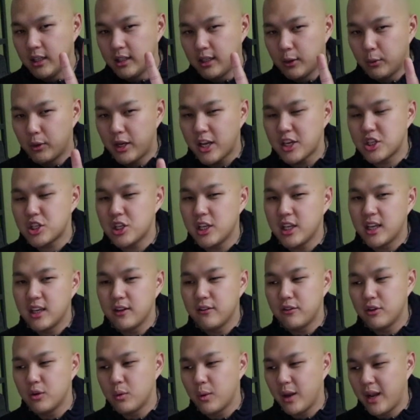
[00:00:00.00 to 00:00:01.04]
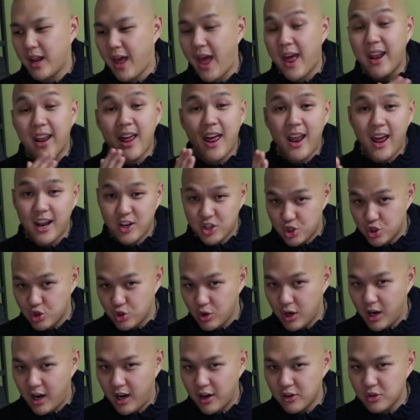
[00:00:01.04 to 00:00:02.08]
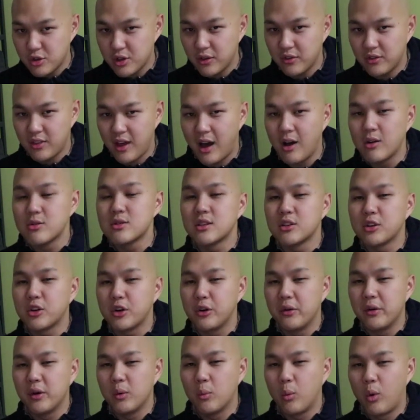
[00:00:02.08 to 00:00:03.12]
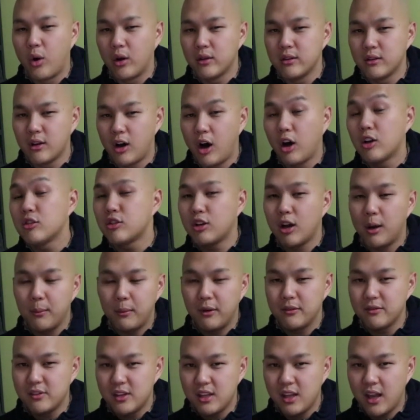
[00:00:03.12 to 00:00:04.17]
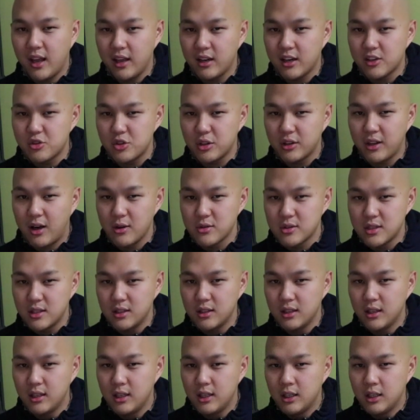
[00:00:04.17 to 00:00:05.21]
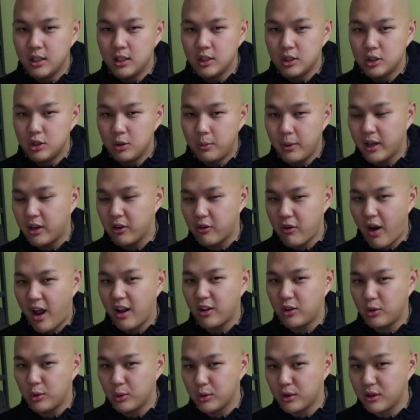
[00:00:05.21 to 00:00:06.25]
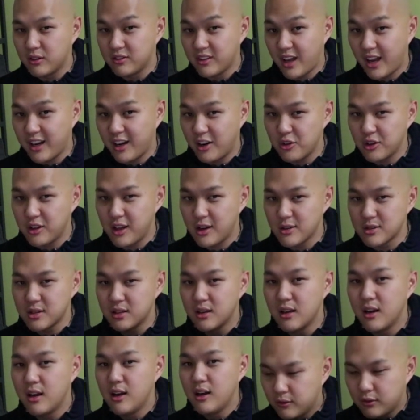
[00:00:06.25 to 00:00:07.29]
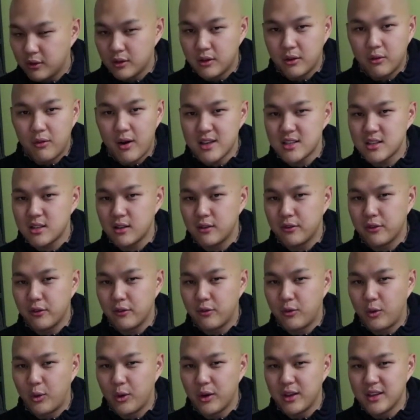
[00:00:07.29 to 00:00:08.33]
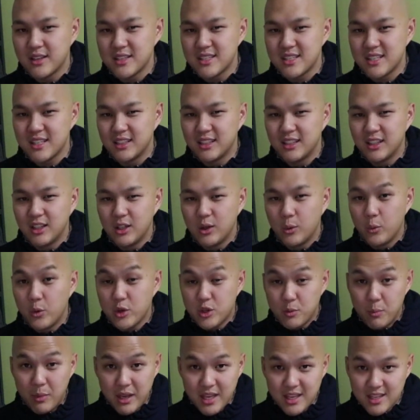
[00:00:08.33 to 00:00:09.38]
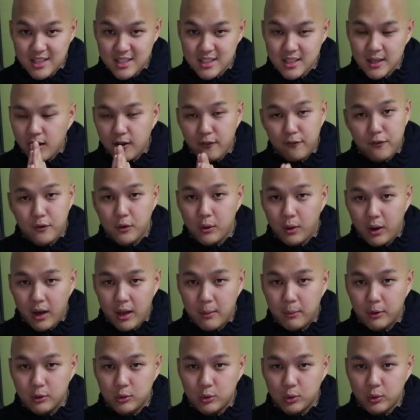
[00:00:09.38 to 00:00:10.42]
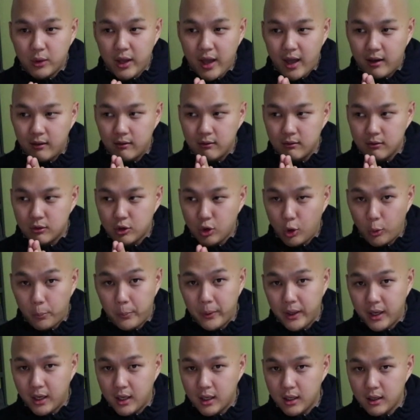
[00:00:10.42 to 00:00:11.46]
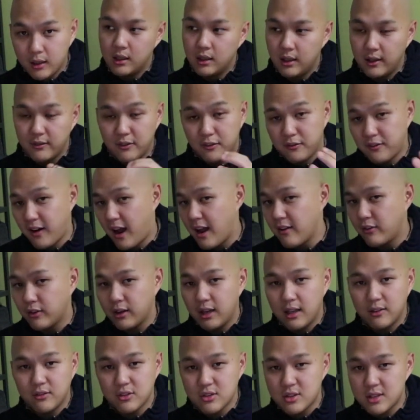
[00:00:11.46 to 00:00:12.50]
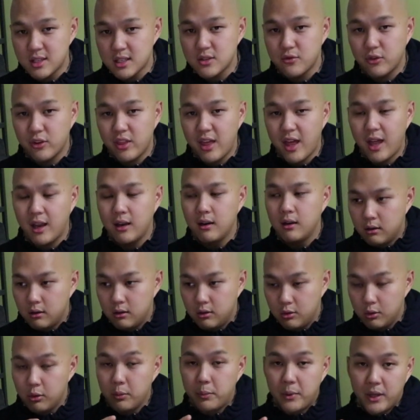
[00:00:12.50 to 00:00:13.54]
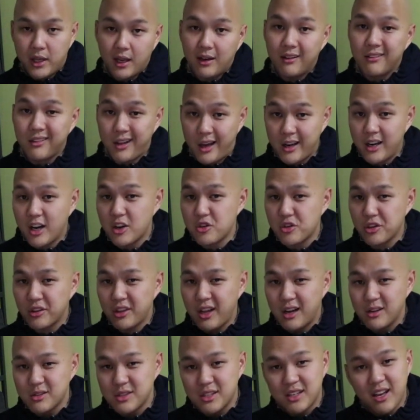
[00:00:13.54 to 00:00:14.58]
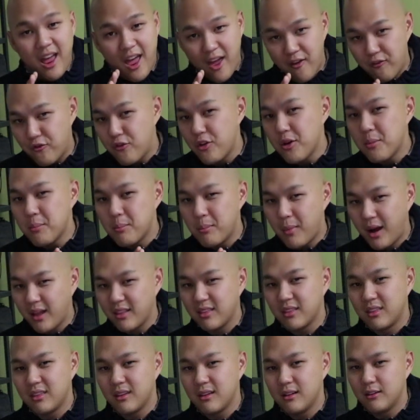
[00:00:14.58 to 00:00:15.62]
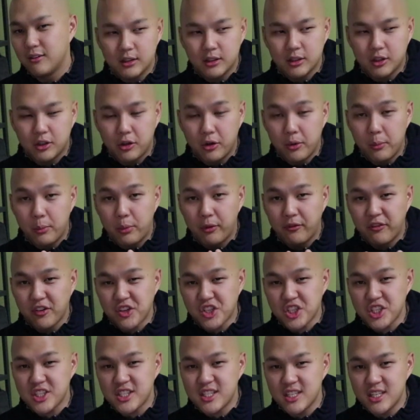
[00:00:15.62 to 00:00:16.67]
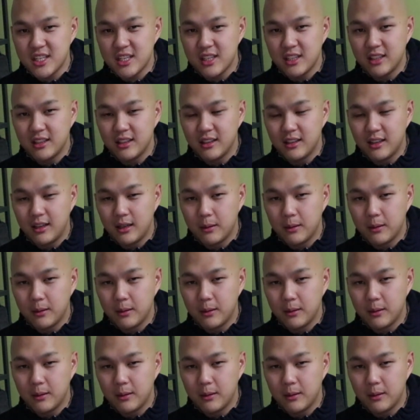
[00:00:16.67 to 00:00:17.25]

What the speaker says: they would actually give you an extra 100,000 Korean won on top of the 800,000 to make a grand total of 900,000 for the rest of your 4 years here. Which means if you are able to get topic level 5 or level 6 for that, you will be getting 900,000 every month. Your Korean proficiency